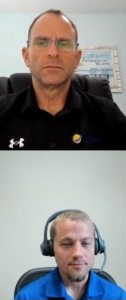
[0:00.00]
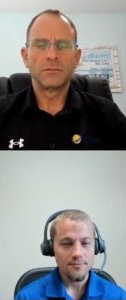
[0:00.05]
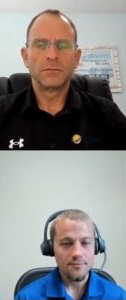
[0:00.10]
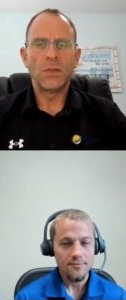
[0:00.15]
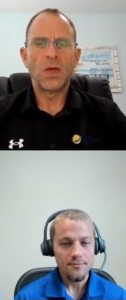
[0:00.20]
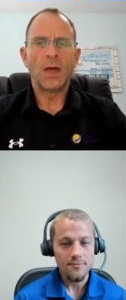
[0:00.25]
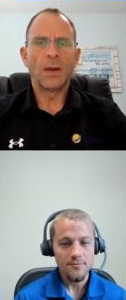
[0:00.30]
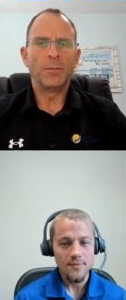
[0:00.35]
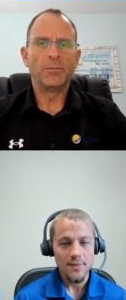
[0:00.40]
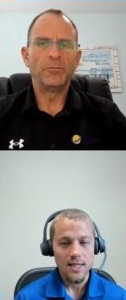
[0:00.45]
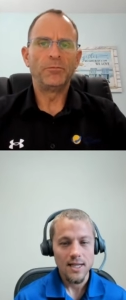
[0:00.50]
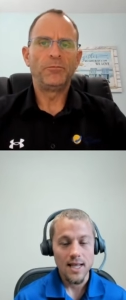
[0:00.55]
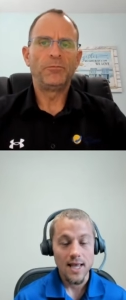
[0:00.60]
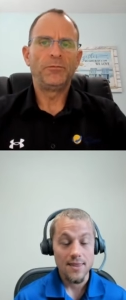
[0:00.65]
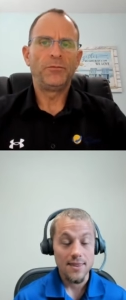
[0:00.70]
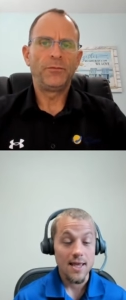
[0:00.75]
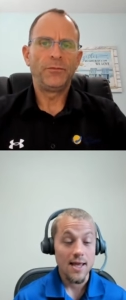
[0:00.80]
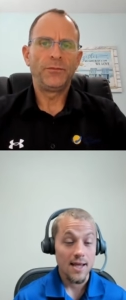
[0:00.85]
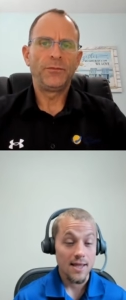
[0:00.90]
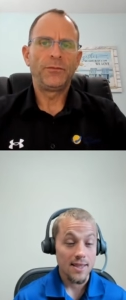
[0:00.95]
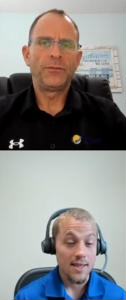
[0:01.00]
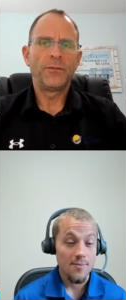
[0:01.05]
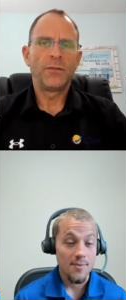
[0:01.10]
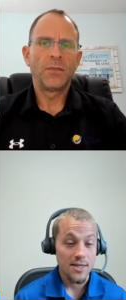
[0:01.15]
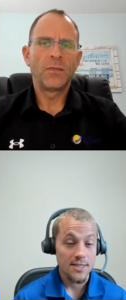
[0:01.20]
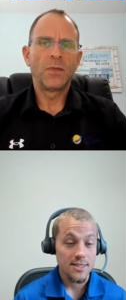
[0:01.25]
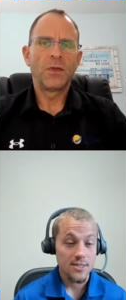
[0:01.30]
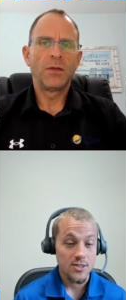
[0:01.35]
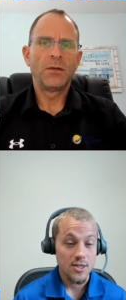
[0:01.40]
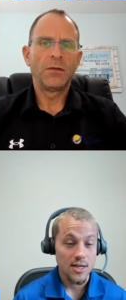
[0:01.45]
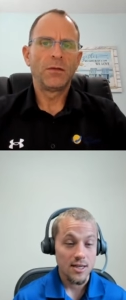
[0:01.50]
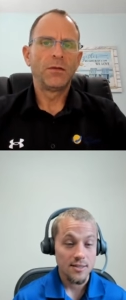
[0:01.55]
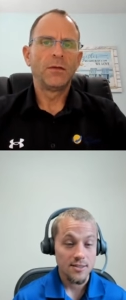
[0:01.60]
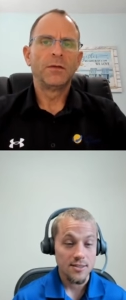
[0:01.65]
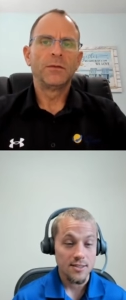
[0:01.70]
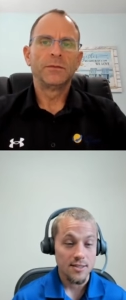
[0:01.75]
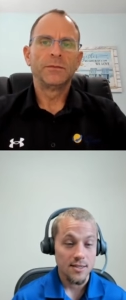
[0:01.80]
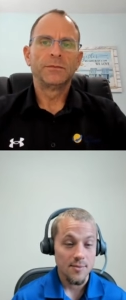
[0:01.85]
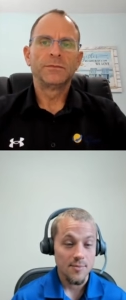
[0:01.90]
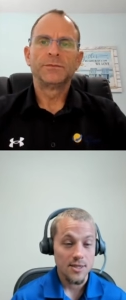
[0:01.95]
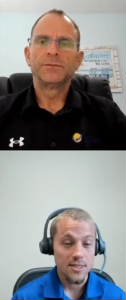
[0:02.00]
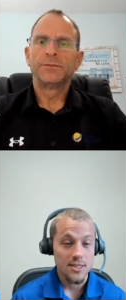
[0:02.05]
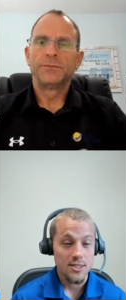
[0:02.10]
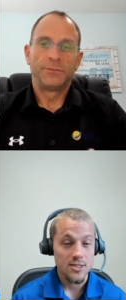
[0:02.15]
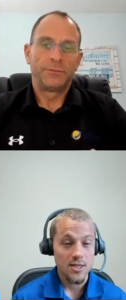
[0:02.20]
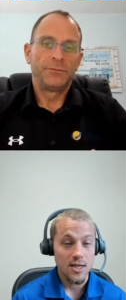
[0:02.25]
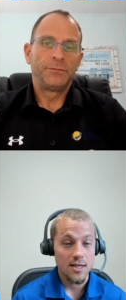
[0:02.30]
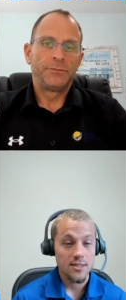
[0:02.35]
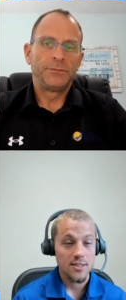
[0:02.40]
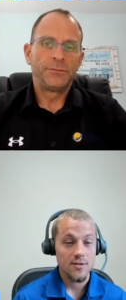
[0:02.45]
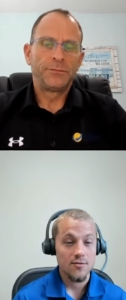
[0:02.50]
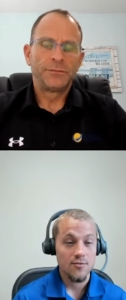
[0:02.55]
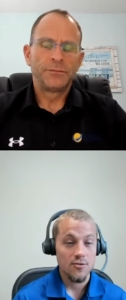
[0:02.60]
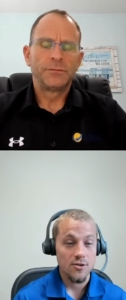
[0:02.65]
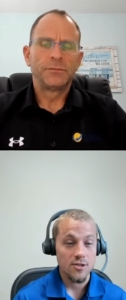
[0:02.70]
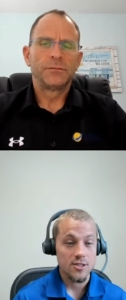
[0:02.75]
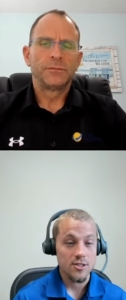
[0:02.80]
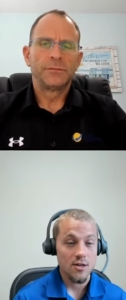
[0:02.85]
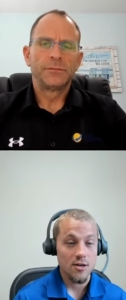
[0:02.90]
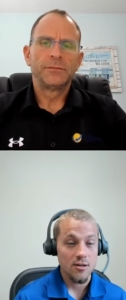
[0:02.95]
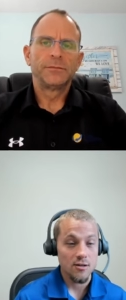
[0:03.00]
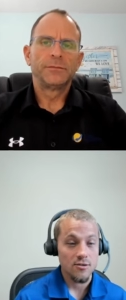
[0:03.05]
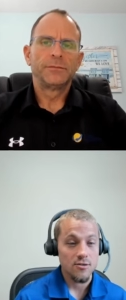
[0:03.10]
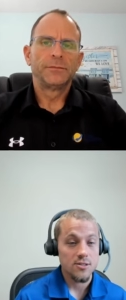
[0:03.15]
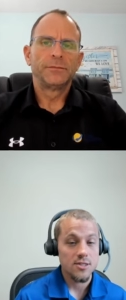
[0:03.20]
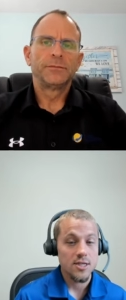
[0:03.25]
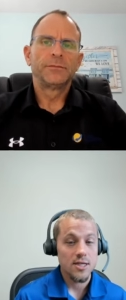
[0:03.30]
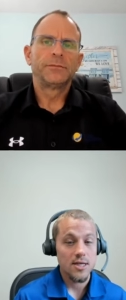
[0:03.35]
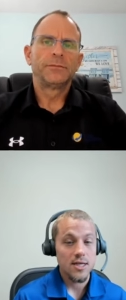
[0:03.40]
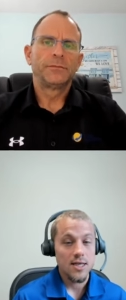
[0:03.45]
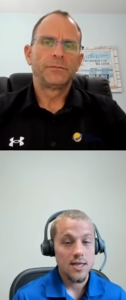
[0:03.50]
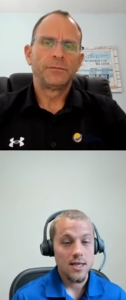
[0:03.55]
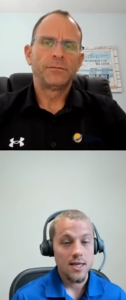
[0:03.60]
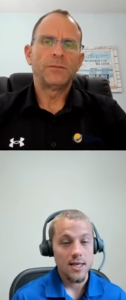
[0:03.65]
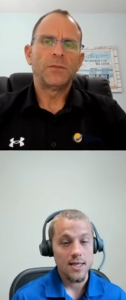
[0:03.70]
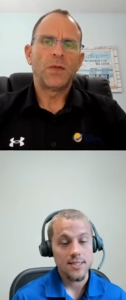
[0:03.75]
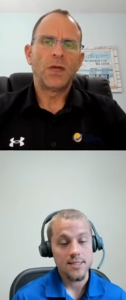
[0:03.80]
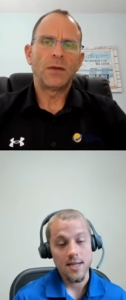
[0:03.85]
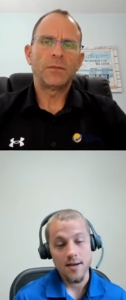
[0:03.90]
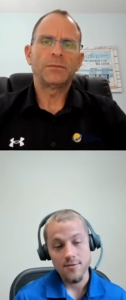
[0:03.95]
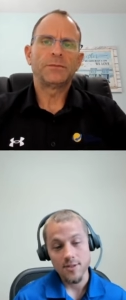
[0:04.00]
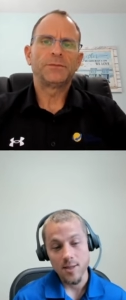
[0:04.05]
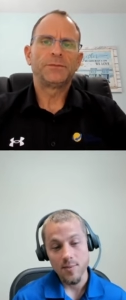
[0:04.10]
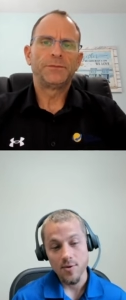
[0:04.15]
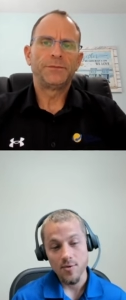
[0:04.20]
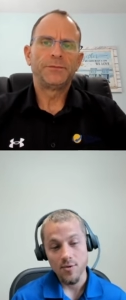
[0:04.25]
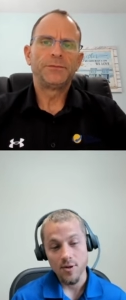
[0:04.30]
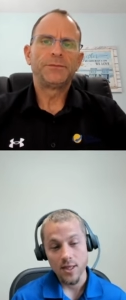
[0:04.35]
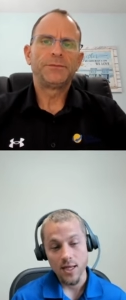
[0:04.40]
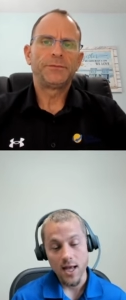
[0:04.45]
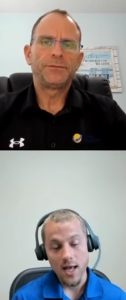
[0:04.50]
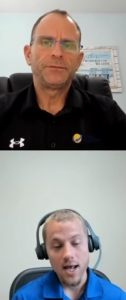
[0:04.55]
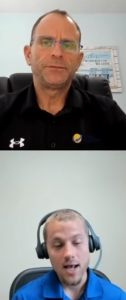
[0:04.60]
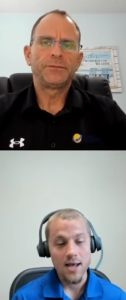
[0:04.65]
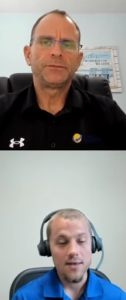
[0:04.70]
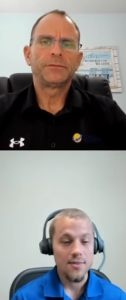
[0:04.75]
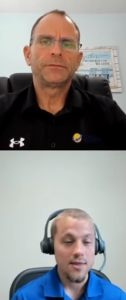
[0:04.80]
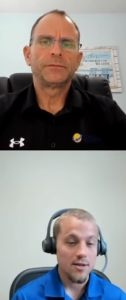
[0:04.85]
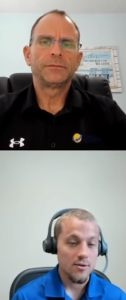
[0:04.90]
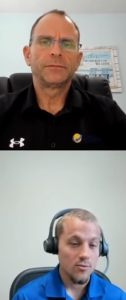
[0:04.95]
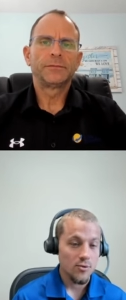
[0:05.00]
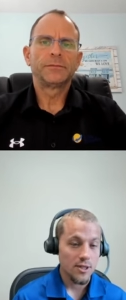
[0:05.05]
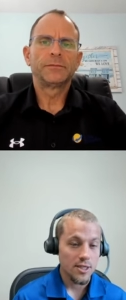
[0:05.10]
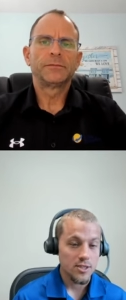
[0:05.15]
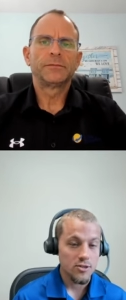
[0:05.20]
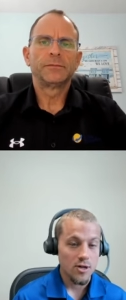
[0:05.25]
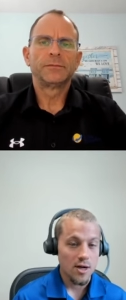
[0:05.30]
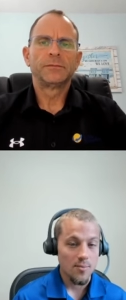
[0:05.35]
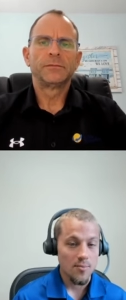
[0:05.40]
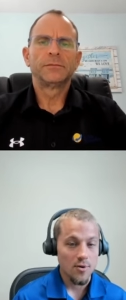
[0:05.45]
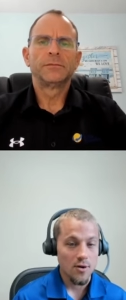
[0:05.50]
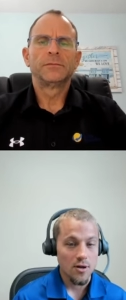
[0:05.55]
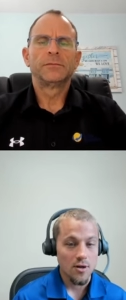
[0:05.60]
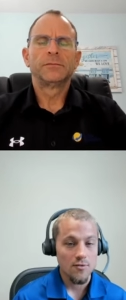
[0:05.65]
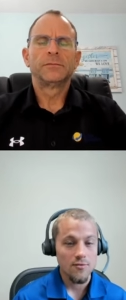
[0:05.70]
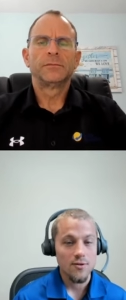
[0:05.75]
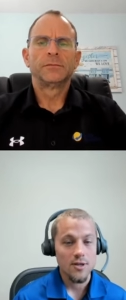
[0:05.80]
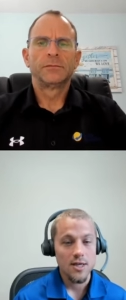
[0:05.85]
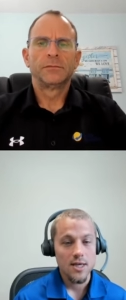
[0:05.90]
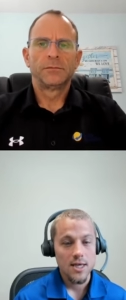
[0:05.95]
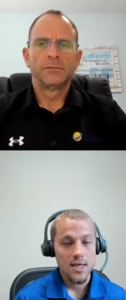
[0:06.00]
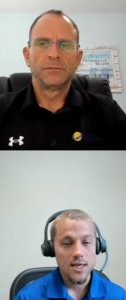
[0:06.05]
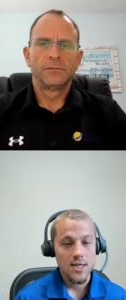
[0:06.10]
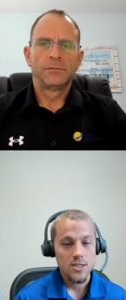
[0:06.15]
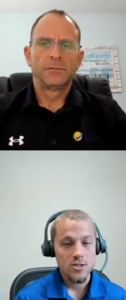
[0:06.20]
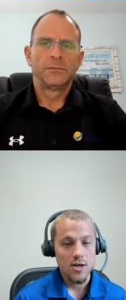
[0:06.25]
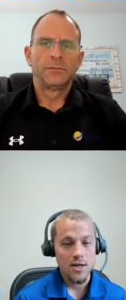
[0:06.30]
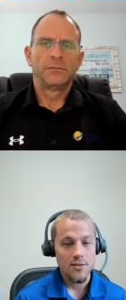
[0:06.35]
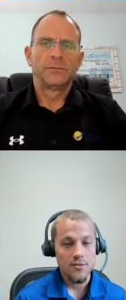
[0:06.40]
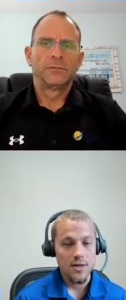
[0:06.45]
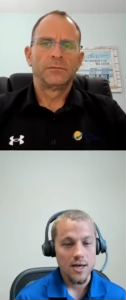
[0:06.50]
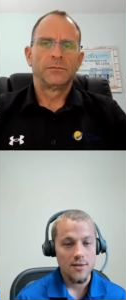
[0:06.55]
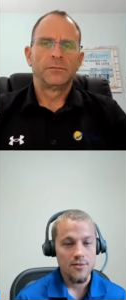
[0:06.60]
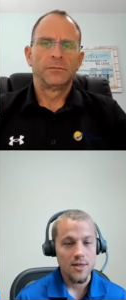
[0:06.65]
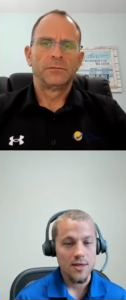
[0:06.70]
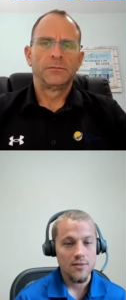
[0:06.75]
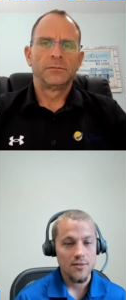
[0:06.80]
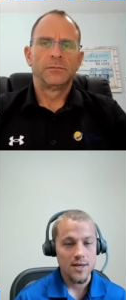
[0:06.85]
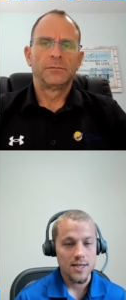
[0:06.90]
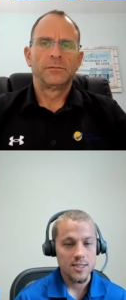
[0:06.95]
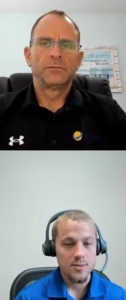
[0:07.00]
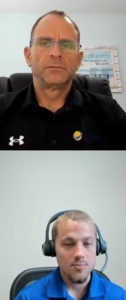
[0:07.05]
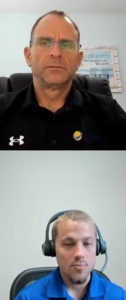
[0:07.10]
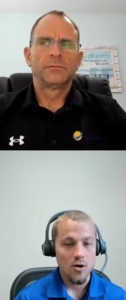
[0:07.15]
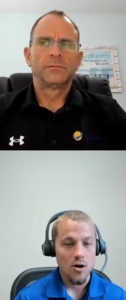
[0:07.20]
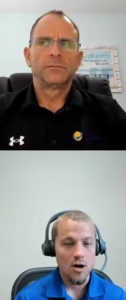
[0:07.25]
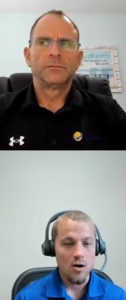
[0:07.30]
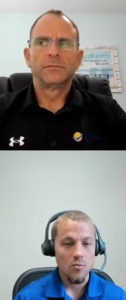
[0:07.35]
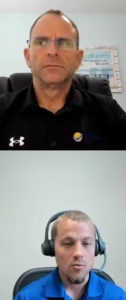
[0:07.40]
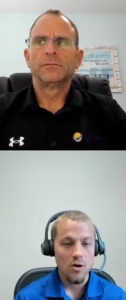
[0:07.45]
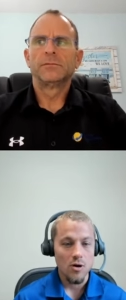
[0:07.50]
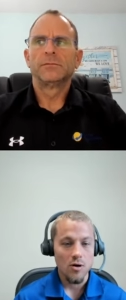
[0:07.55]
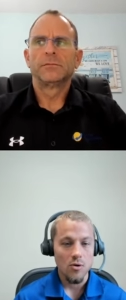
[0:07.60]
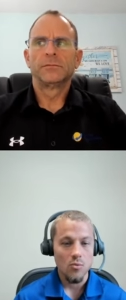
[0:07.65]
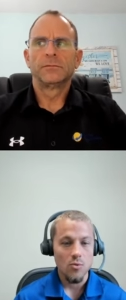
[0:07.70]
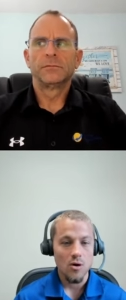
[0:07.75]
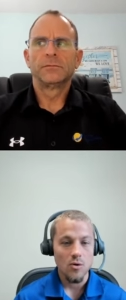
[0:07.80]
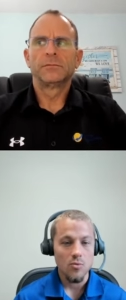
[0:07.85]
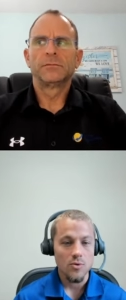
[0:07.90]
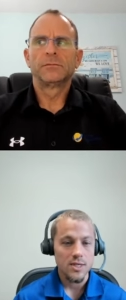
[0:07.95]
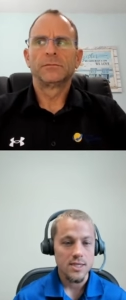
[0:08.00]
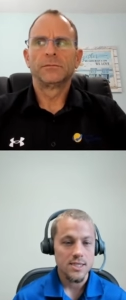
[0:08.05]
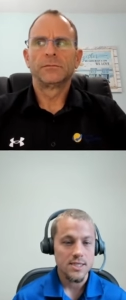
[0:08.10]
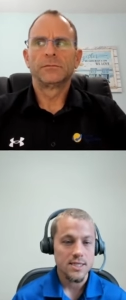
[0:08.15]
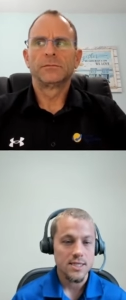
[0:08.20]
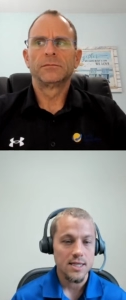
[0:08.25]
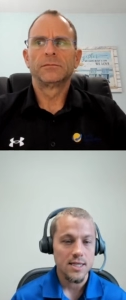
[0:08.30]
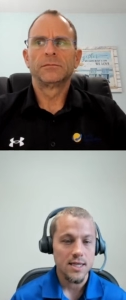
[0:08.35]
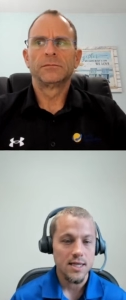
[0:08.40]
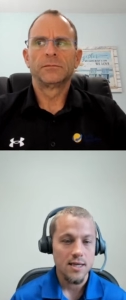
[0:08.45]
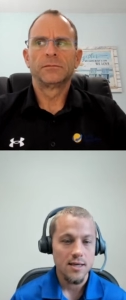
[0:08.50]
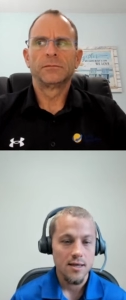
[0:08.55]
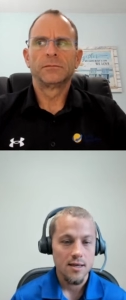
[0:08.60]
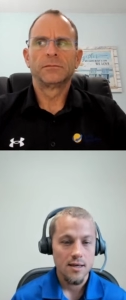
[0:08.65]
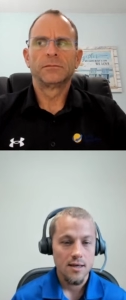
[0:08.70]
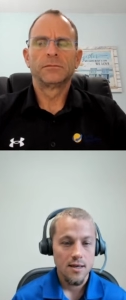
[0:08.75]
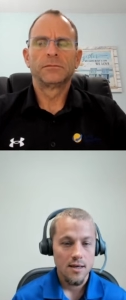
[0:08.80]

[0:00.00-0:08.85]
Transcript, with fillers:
Speaker 1: Yeah. And that and that makes it challenging. It makes it challenging for installers. Incentives yep. can be really high and then really drop off. So I, I think that's part of what what we see.